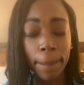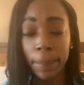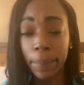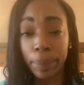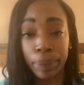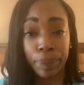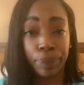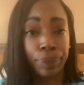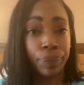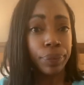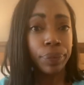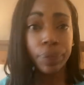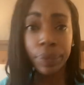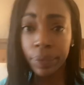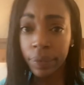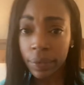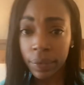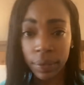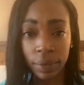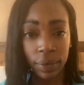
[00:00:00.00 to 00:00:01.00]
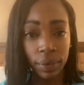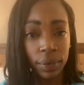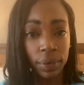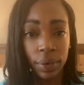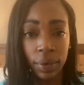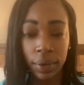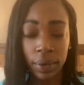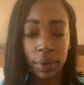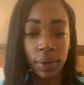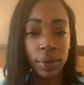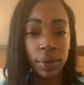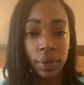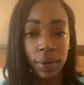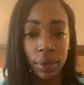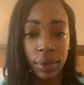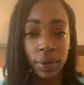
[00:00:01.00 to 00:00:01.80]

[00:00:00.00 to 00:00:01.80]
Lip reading: [no speech]